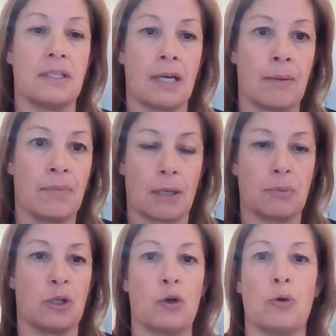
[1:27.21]
there's
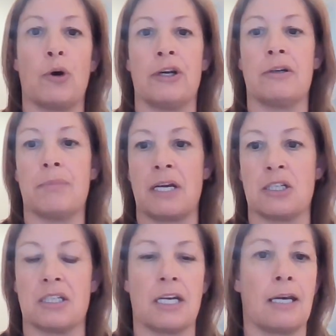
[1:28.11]
absolutely no point
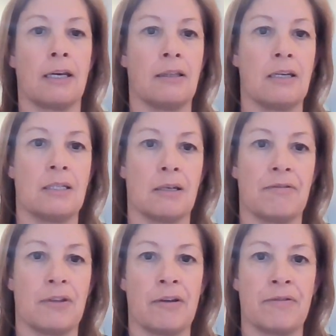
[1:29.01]
patients taking these
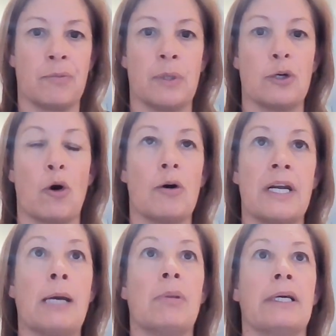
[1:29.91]
if we're not
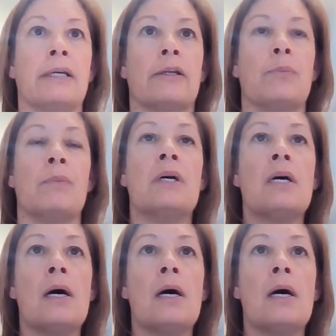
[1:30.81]
enabling them.